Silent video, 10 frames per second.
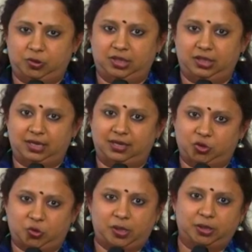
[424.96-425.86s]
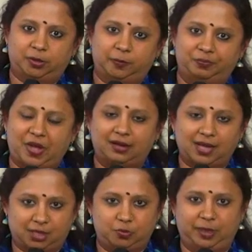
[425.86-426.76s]
see an astrologer, and
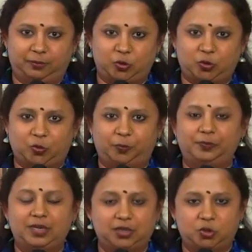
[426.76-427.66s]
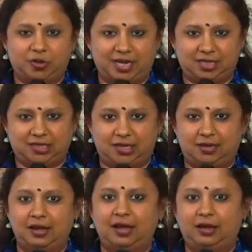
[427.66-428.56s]
that's me. So please don't
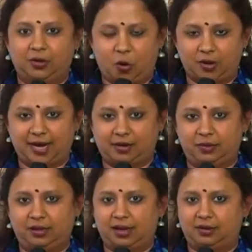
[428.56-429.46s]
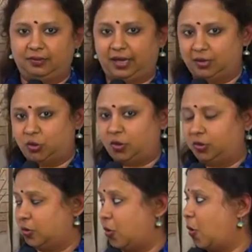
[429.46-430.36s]
hesitate. Contact me and we can sort
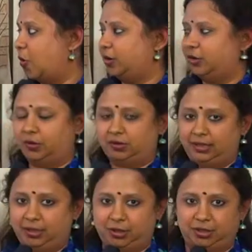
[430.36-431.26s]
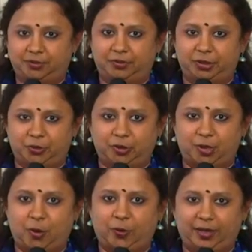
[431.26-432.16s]
out all your relationship
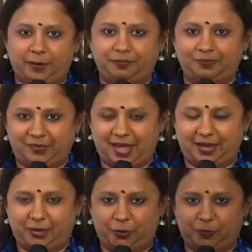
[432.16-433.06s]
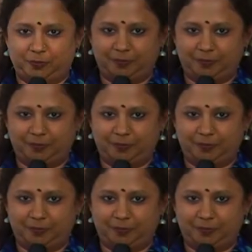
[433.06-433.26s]
issues. Okay? Thank you.